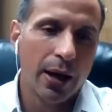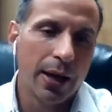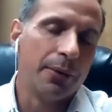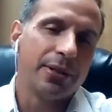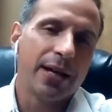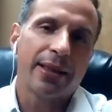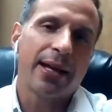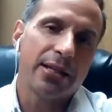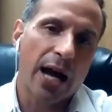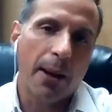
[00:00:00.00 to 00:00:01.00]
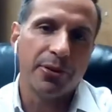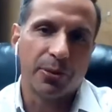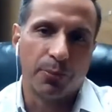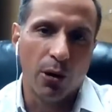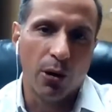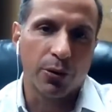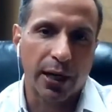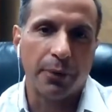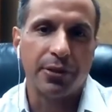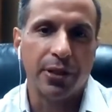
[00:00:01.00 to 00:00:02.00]
And it was at that job as a broker
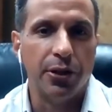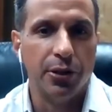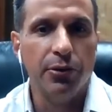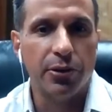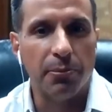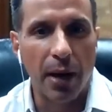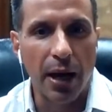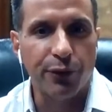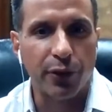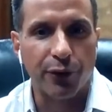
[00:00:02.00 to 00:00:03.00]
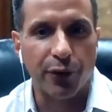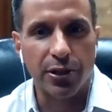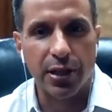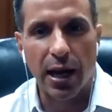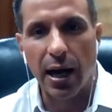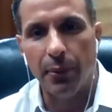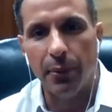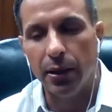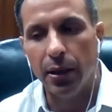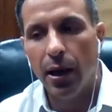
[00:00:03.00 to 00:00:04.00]
that I was introduced to meth for the first time.
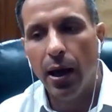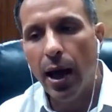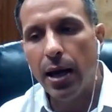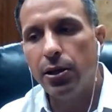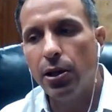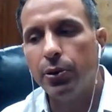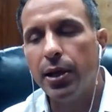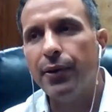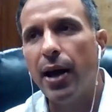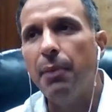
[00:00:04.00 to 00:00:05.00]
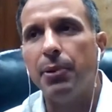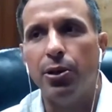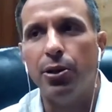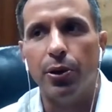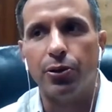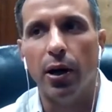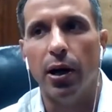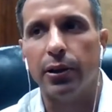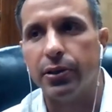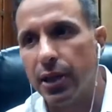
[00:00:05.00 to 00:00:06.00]
And you know, Devin, I'd been doing
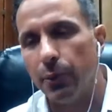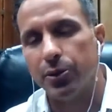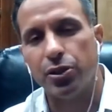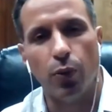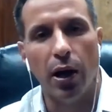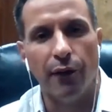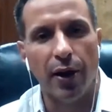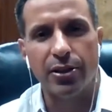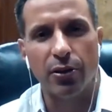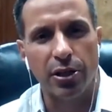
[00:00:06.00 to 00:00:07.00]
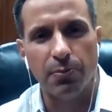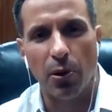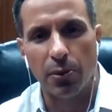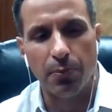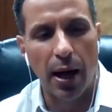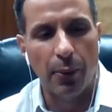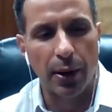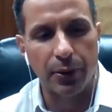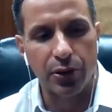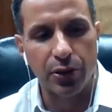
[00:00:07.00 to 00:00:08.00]
drugs since I was 12. I started smoking pot when
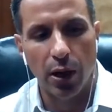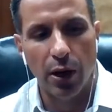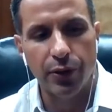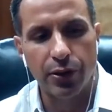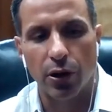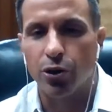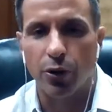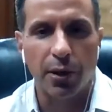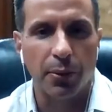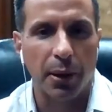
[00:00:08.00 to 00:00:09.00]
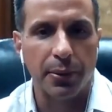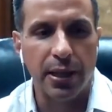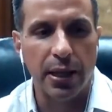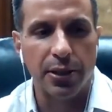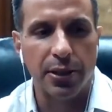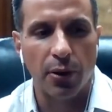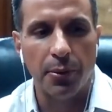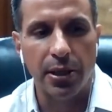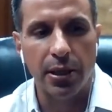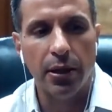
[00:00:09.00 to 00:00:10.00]
I was 12 and started drinking when I was 10. So I
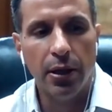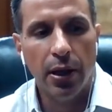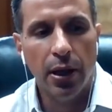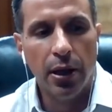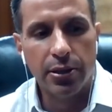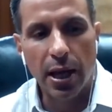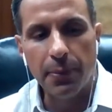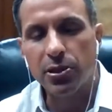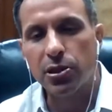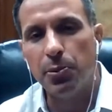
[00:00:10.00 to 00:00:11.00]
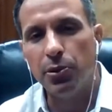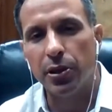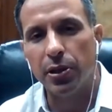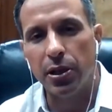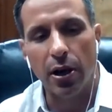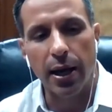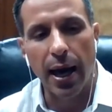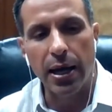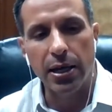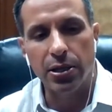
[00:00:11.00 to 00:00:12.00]
was into substance abuse at a young
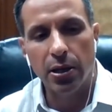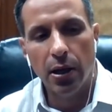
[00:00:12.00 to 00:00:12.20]
age.